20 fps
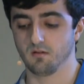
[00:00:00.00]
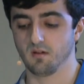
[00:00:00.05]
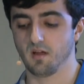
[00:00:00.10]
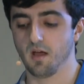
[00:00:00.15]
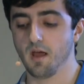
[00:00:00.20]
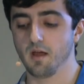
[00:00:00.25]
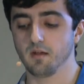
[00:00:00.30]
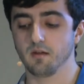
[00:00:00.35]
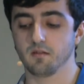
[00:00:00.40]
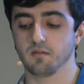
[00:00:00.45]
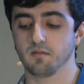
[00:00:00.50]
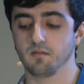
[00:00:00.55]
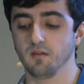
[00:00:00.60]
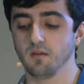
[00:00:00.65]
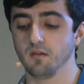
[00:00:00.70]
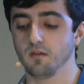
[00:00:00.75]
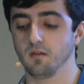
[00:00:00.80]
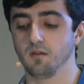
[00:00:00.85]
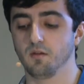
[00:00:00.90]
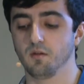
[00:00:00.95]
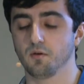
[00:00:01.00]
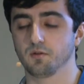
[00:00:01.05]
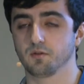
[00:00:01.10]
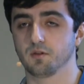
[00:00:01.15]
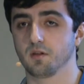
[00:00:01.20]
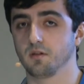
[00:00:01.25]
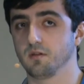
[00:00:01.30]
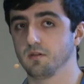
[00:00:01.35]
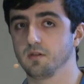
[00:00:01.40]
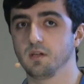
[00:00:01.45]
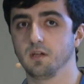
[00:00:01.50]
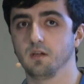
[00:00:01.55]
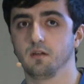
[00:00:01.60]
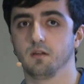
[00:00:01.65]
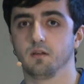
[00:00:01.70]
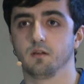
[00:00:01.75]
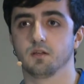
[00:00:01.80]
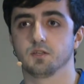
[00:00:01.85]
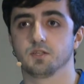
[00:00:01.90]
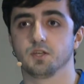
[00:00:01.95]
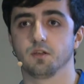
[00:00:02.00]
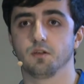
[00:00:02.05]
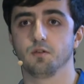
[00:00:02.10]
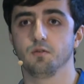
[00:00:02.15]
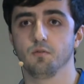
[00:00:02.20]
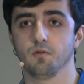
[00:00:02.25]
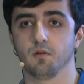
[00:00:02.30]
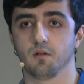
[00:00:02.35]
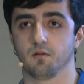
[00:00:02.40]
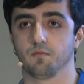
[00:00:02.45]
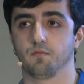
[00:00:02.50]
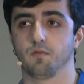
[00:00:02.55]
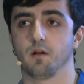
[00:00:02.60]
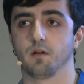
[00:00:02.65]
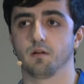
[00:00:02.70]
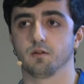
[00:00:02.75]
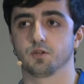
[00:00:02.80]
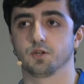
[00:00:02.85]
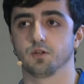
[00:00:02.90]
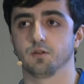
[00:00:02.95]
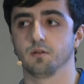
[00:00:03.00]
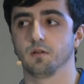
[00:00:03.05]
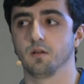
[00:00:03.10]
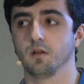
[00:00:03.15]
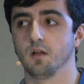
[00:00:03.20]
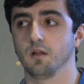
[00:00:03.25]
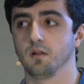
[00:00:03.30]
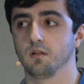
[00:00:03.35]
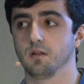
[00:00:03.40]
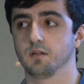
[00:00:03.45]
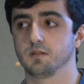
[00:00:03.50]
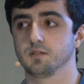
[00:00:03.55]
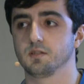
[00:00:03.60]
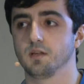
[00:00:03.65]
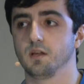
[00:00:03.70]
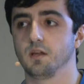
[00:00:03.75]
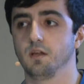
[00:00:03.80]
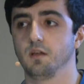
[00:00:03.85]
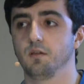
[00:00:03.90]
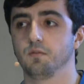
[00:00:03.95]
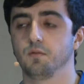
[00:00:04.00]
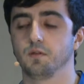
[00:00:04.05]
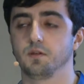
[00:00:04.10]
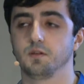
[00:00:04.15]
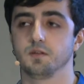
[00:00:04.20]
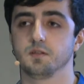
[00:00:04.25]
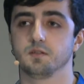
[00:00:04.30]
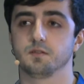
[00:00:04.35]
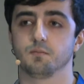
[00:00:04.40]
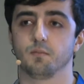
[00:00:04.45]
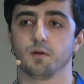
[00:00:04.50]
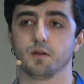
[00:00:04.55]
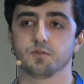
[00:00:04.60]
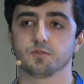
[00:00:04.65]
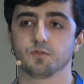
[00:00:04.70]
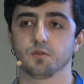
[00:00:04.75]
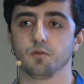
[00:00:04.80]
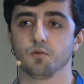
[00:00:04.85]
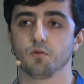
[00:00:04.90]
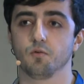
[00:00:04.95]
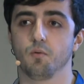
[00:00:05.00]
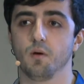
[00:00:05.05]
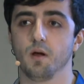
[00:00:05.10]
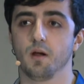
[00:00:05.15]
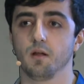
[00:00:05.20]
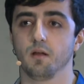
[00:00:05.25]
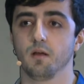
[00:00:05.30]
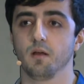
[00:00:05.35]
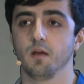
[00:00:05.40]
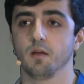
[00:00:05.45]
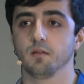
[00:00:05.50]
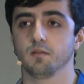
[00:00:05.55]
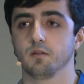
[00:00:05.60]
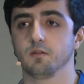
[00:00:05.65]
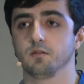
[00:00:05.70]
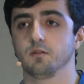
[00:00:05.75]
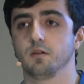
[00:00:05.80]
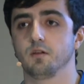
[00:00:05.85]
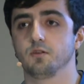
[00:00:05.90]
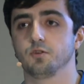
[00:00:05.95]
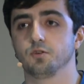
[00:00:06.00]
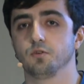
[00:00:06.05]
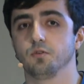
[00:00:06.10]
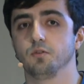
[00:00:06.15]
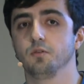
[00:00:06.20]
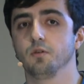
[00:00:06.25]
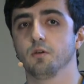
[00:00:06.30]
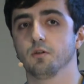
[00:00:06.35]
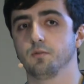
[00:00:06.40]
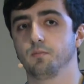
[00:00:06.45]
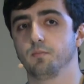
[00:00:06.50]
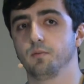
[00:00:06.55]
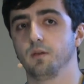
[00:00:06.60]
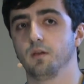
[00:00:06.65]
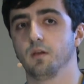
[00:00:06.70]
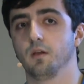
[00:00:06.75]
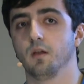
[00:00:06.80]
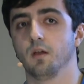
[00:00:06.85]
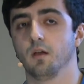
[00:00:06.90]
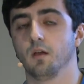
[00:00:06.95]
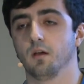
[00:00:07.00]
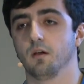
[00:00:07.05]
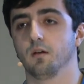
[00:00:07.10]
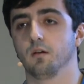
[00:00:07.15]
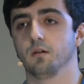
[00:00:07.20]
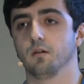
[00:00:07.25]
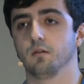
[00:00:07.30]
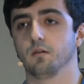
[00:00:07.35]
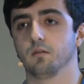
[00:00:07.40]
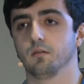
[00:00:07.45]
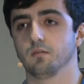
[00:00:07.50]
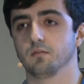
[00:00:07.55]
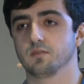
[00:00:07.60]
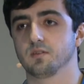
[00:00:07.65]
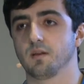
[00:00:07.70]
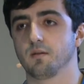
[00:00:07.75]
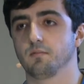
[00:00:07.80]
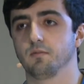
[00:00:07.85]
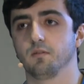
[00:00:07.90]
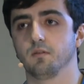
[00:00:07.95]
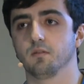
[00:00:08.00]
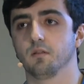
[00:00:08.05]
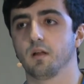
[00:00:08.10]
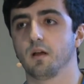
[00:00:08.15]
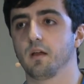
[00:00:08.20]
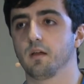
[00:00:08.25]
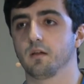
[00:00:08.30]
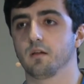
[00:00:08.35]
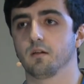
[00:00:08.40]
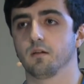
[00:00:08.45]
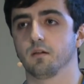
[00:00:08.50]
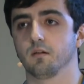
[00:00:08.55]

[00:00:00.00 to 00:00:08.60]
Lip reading: anything not containing a securing function. Let's say if it is MySQL query, then there should not be something like